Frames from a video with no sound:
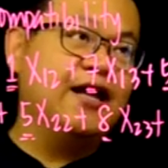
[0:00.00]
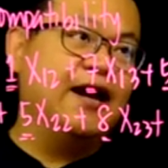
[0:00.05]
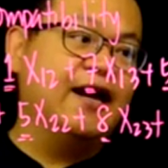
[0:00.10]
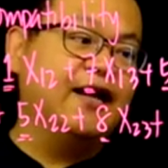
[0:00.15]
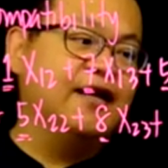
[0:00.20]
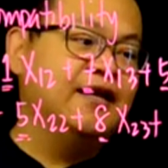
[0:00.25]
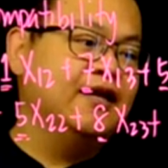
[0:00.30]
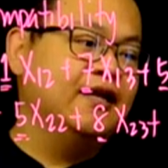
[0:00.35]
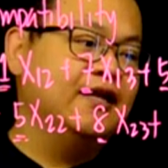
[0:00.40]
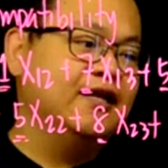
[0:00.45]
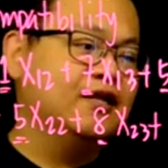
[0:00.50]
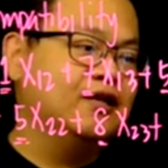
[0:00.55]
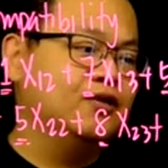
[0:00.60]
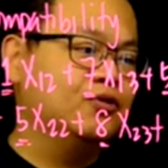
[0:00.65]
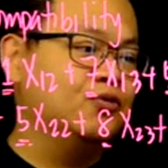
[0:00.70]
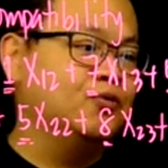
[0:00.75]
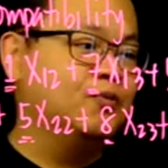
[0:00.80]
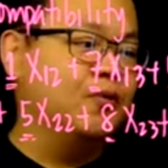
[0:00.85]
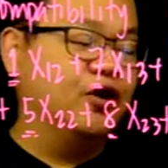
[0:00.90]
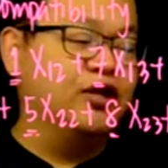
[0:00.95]
I
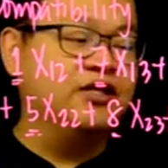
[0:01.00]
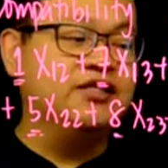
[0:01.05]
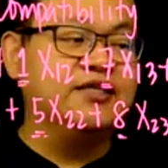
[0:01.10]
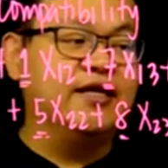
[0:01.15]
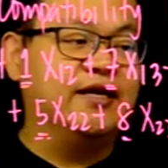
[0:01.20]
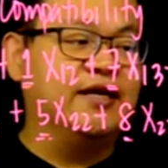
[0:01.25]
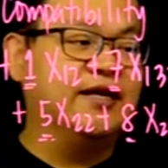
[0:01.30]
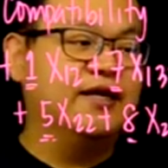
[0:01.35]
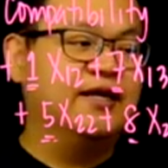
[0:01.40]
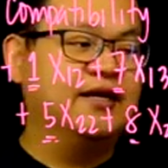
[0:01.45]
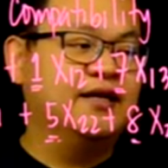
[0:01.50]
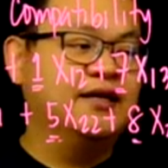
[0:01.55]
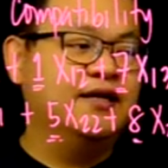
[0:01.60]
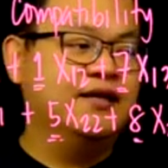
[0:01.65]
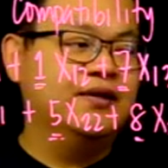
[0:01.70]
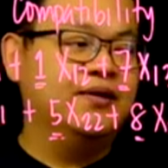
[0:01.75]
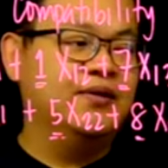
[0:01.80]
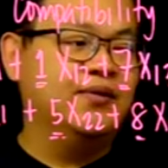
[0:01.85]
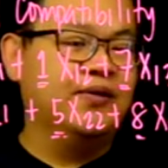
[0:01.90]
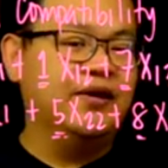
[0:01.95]
to boy j.
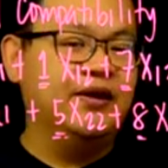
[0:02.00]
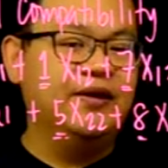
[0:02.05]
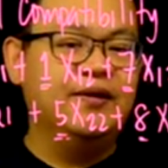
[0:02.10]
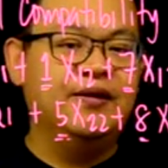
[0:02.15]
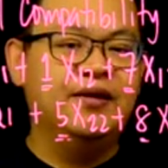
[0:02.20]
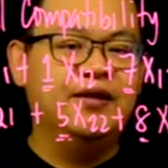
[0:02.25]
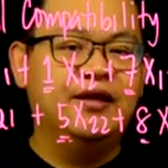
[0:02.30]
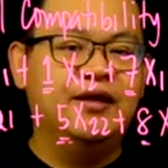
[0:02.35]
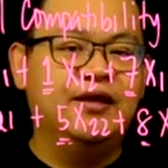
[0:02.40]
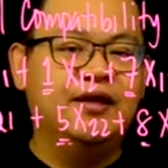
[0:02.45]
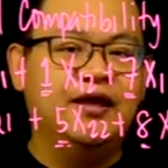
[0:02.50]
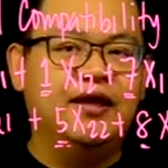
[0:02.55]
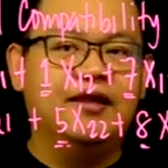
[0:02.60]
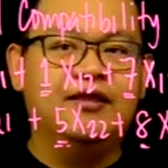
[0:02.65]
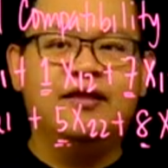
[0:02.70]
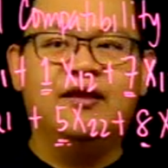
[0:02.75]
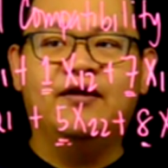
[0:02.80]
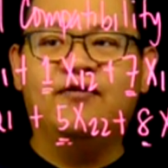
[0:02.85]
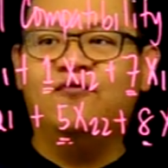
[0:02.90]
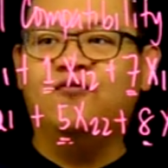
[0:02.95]
Okay?
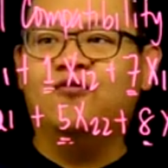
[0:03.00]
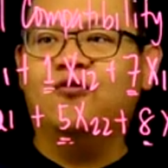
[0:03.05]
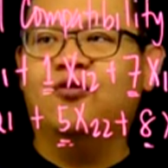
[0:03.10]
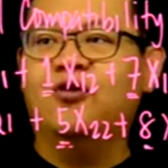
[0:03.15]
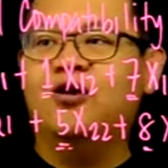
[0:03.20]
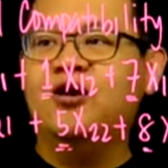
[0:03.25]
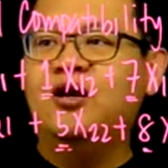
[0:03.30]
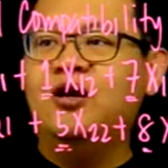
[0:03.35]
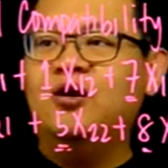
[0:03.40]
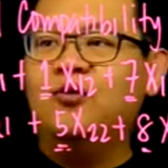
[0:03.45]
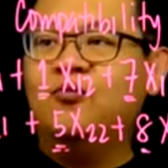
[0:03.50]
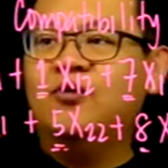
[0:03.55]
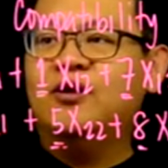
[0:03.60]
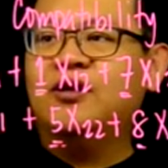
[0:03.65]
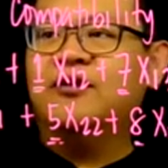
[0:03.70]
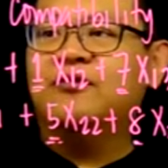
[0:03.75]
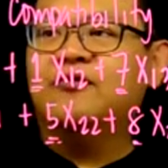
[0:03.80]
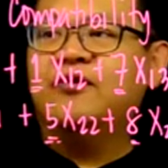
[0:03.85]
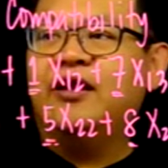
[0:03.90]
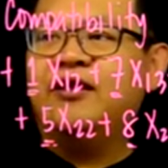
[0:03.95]
And therefore, we
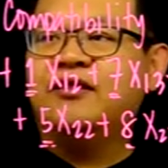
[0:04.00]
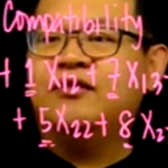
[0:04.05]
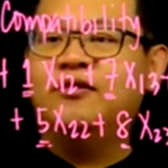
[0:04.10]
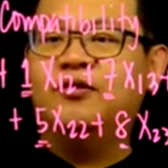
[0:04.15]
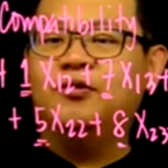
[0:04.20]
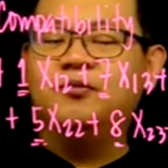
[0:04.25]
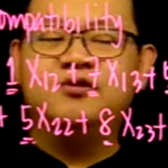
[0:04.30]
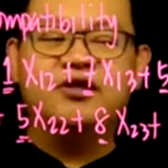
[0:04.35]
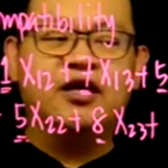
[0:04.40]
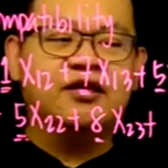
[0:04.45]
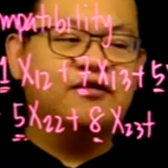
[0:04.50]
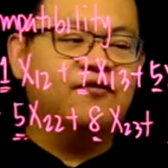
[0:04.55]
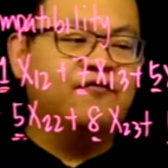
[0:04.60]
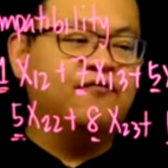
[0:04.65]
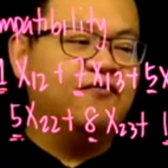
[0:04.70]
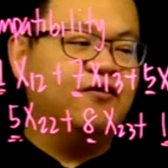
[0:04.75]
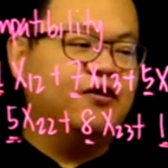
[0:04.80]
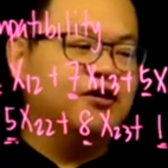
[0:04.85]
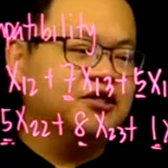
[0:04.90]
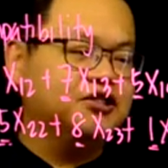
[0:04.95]
can write the objective
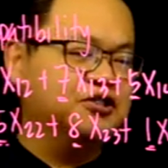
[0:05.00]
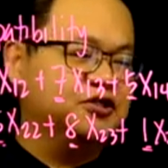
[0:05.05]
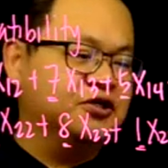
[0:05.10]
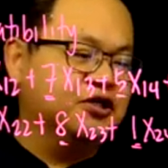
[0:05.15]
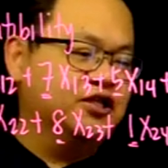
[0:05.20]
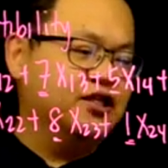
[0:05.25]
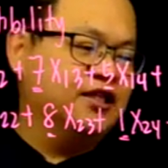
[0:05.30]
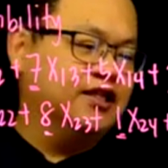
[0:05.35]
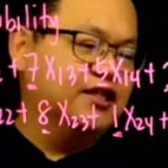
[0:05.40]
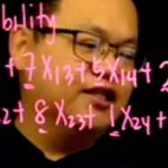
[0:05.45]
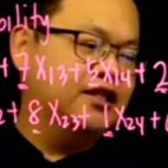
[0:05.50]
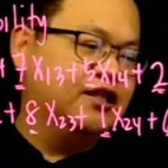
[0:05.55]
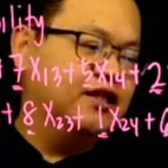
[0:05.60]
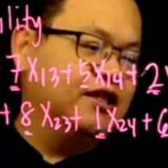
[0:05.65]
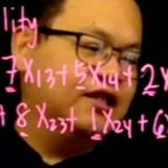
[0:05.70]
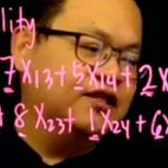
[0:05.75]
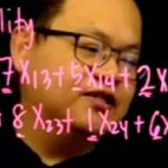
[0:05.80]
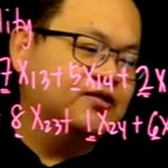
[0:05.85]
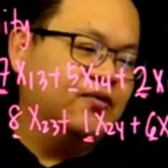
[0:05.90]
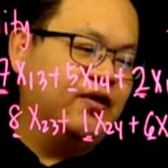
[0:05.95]
function
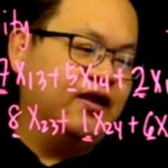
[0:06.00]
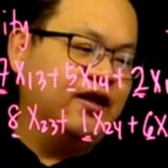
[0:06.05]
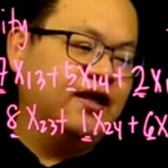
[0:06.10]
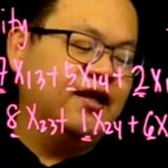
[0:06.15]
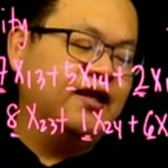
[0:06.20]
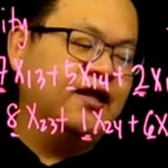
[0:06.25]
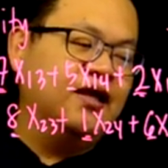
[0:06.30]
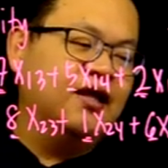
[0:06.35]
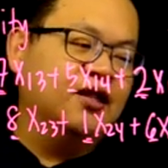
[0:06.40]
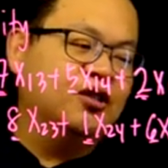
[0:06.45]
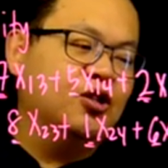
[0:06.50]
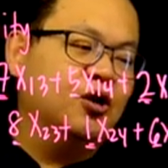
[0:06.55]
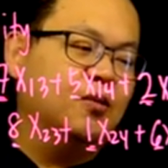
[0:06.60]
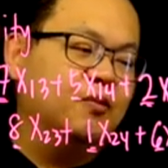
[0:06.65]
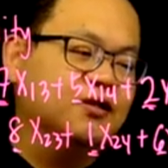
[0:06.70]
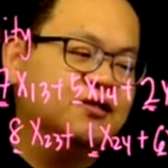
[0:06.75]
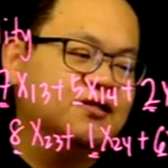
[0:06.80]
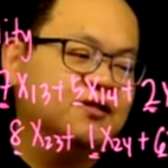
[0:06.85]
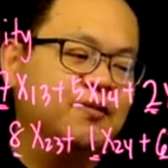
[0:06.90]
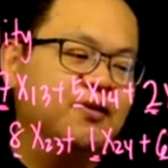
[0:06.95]
this way.
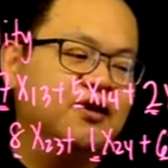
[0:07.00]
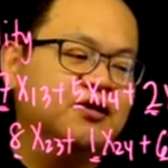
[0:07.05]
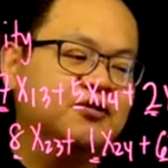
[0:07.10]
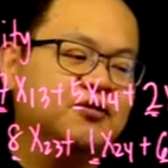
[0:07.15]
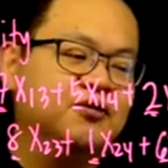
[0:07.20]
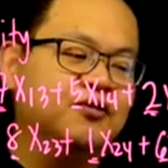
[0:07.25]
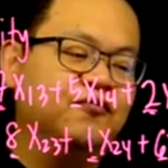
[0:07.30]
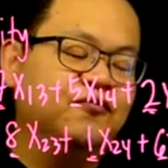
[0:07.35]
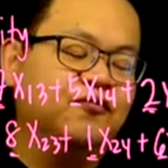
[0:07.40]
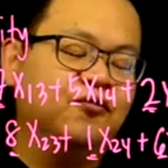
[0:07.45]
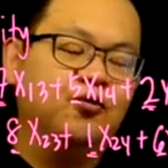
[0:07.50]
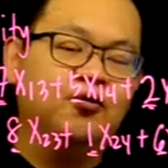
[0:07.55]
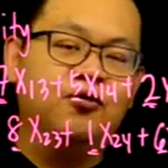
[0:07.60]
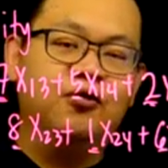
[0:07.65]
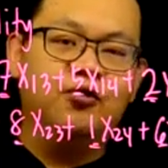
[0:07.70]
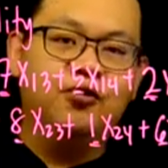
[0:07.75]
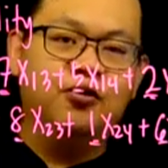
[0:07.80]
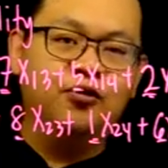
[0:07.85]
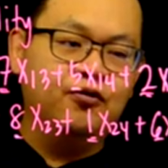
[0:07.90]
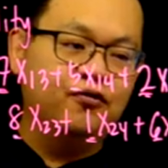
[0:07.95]
Double summation
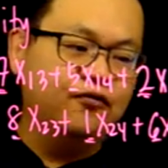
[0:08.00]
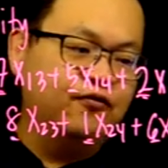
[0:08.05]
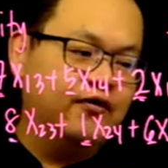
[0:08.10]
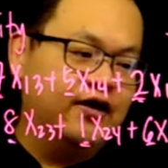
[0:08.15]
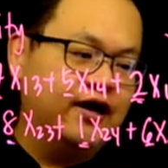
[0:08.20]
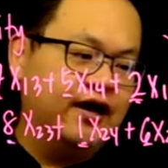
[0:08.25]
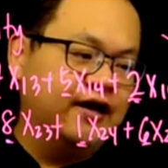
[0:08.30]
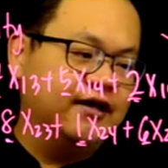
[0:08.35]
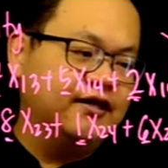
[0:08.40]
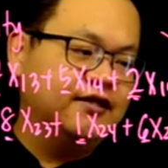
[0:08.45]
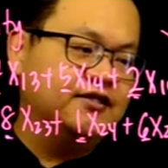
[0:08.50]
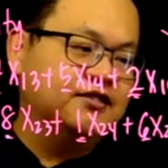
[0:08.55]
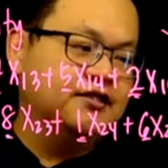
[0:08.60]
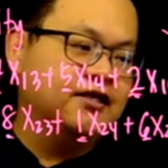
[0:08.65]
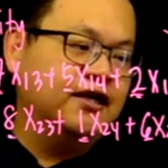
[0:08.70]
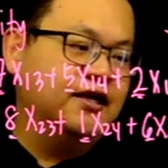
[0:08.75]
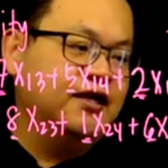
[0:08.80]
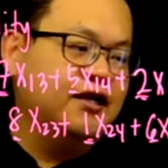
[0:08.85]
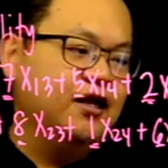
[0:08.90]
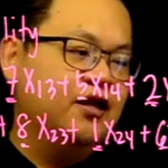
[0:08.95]
all over I and
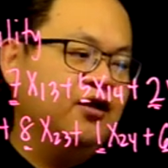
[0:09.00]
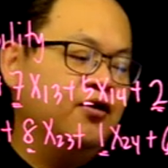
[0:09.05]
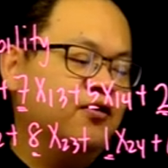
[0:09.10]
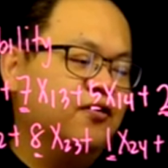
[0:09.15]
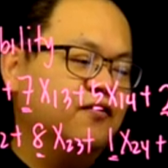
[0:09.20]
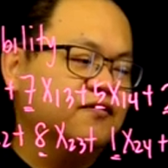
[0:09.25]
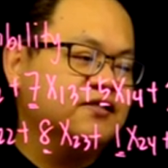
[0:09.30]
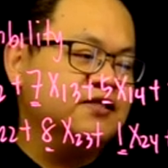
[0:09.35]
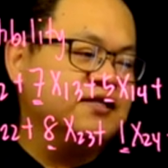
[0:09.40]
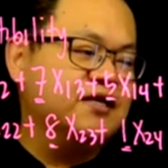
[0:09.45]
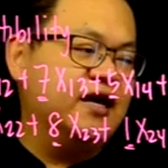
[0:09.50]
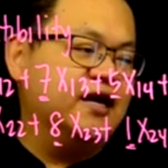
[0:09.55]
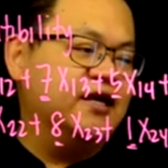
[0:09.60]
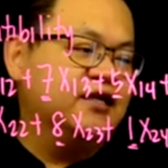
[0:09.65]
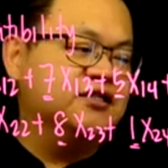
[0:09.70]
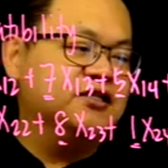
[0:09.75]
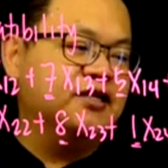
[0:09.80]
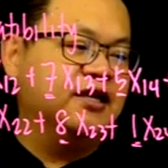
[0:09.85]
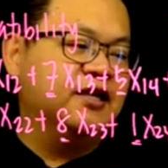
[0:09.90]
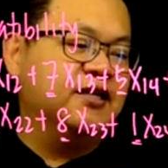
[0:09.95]
j of
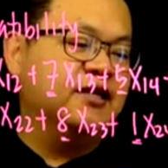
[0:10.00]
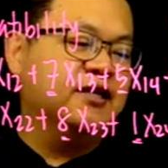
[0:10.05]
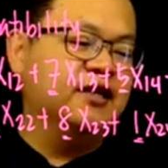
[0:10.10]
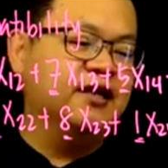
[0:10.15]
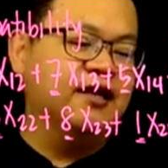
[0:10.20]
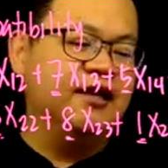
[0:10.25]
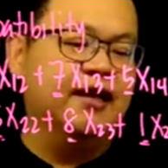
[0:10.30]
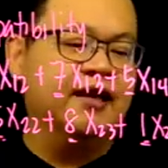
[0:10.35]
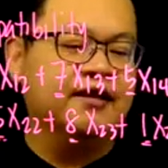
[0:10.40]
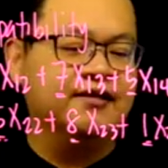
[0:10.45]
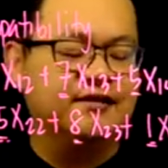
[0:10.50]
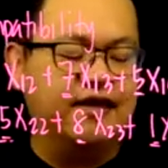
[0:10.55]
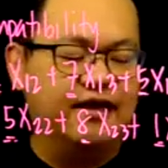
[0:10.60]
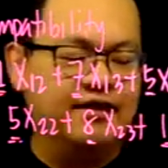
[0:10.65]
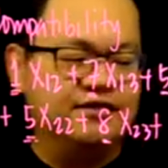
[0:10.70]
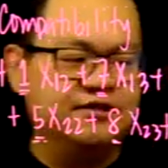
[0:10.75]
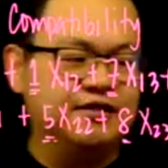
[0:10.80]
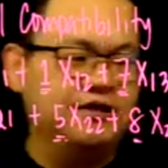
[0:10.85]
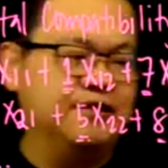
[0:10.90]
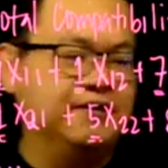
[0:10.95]
Cij,
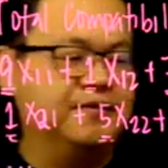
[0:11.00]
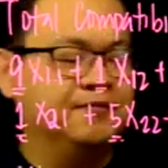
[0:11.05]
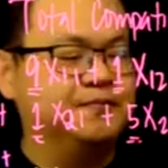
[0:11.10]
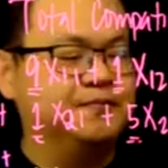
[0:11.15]
Xij.